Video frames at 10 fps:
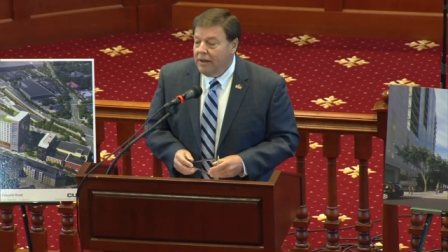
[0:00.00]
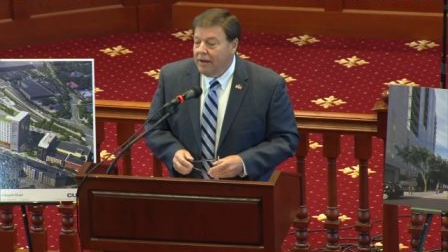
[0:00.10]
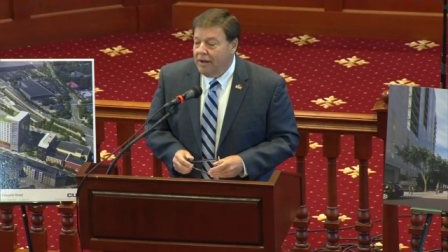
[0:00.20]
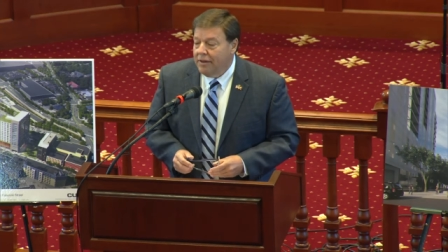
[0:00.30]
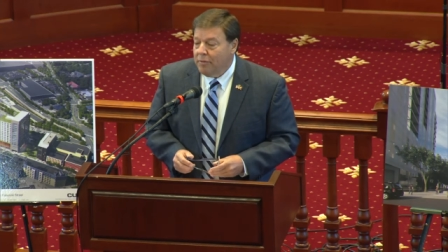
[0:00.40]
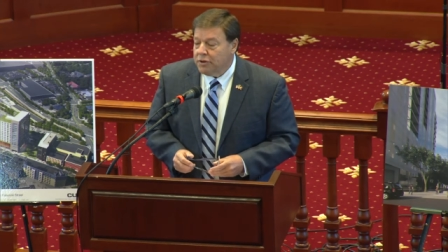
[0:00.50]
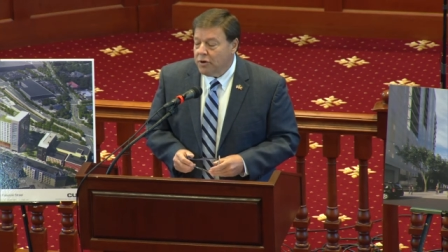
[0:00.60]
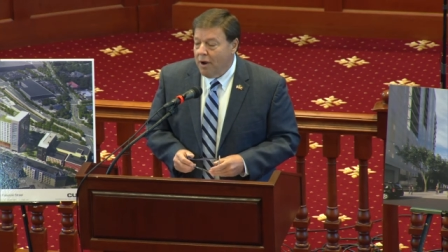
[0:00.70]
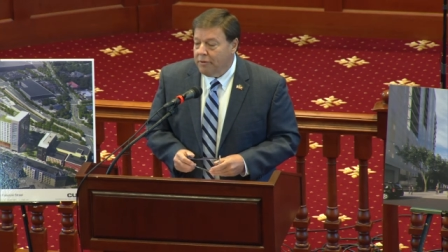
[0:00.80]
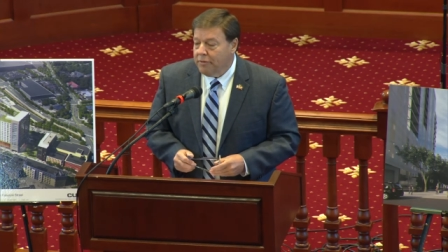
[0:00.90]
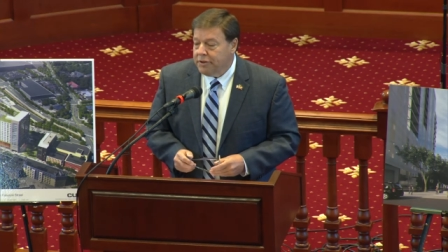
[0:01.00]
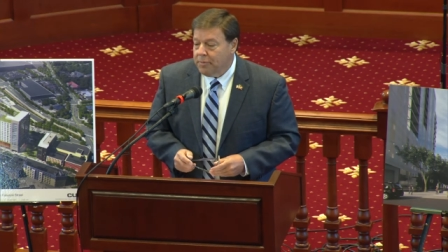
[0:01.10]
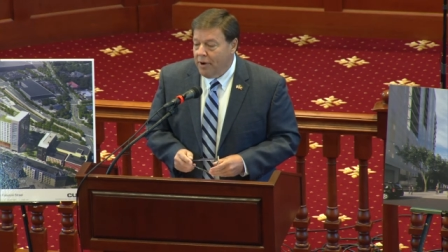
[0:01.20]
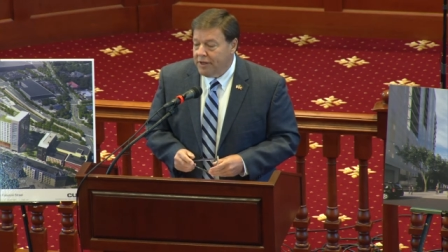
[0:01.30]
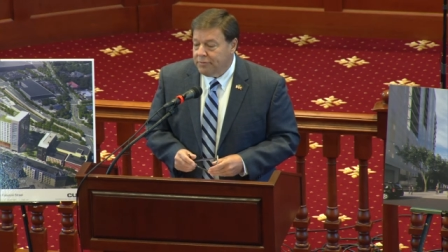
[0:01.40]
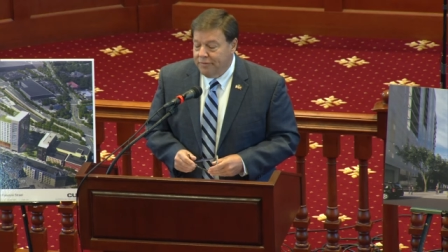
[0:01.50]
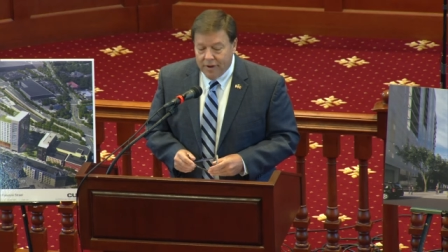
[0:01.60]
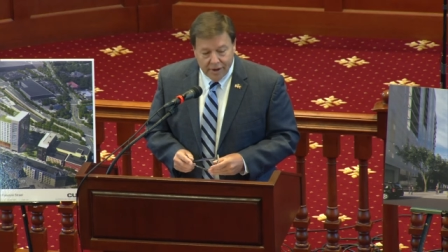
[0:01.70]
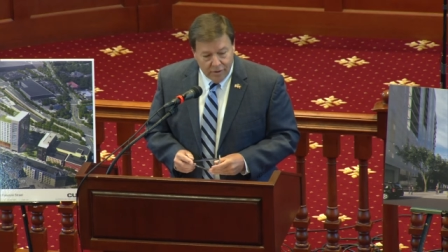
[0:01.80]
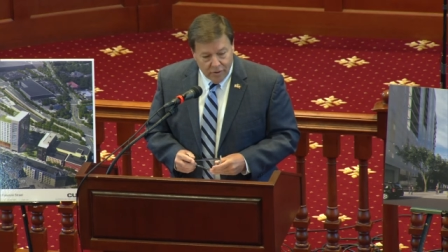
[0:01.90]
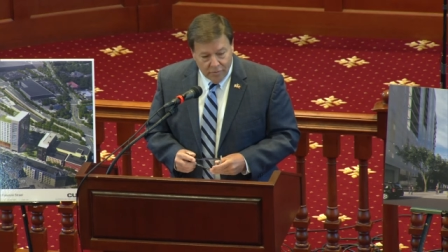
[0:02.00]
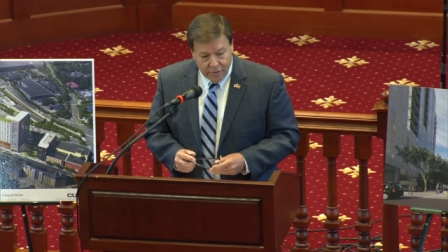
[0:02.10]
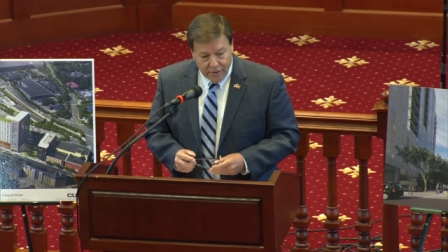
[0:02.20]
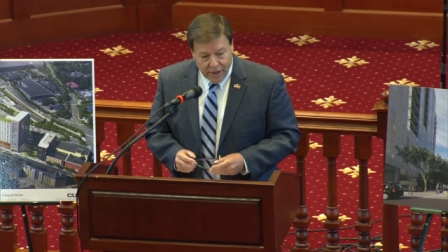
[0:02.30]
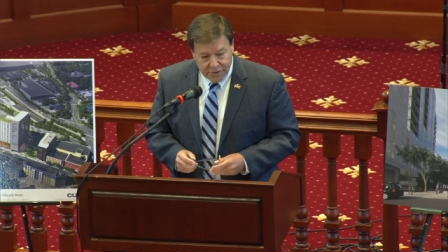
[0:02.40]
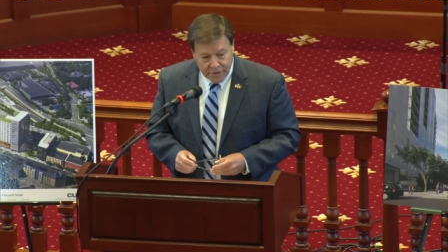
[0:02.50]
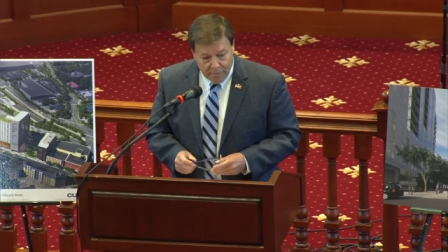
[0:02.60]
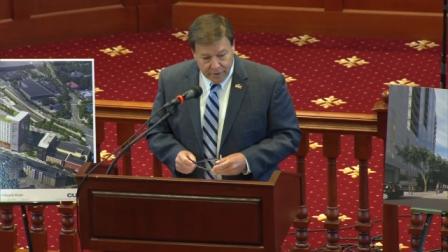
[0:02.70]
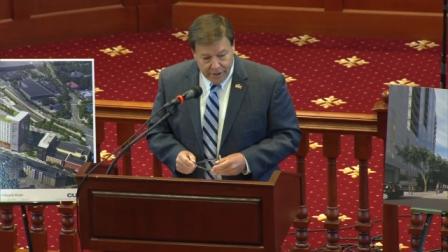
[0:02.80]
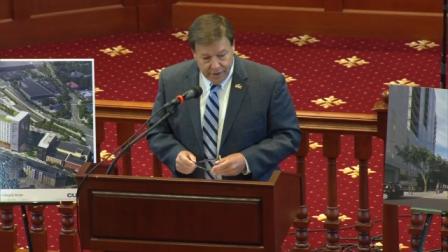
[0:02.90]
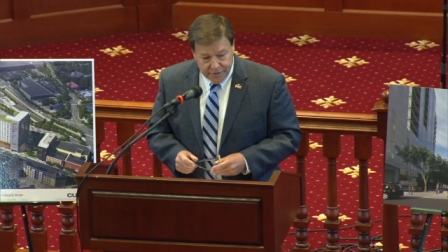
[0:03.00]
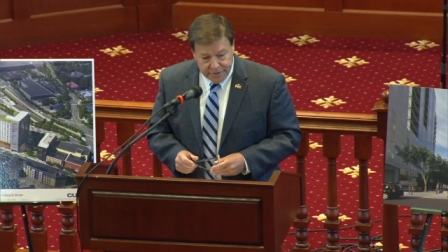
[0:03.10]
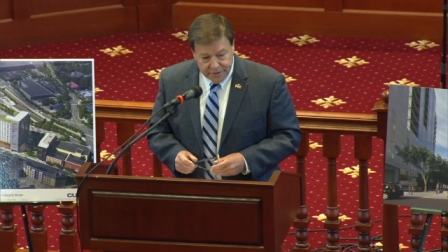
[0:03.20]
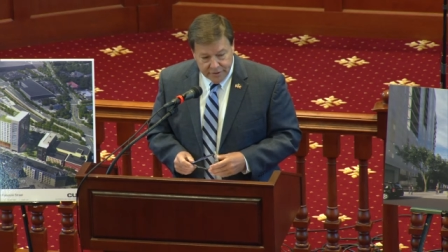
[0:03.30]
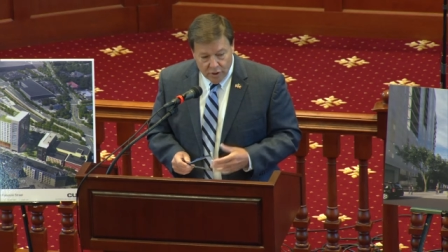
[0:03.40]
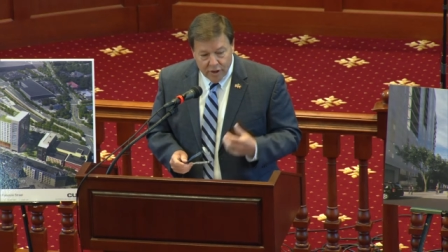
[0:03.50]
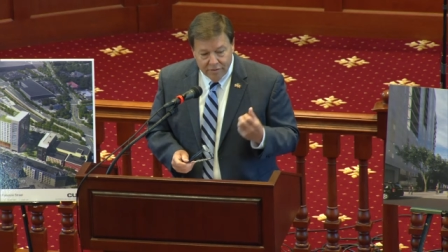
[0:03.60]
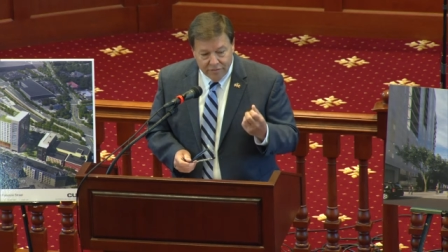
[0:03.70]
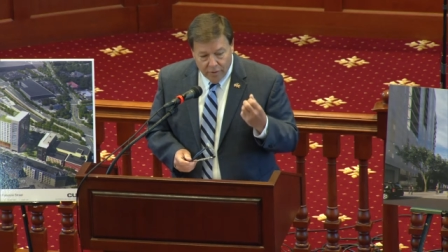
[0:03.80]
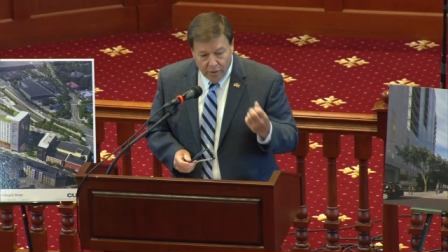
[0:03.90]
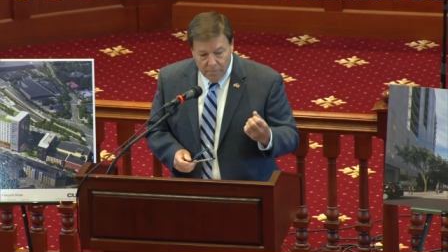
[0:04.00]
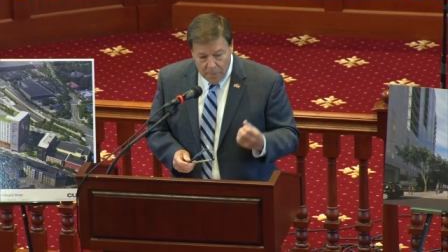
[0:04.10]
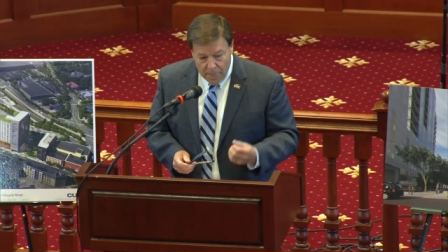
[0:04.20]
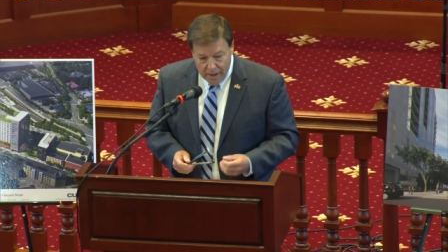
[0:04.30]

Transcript: uh, the most common response we've gotten over the last couple of years is looking for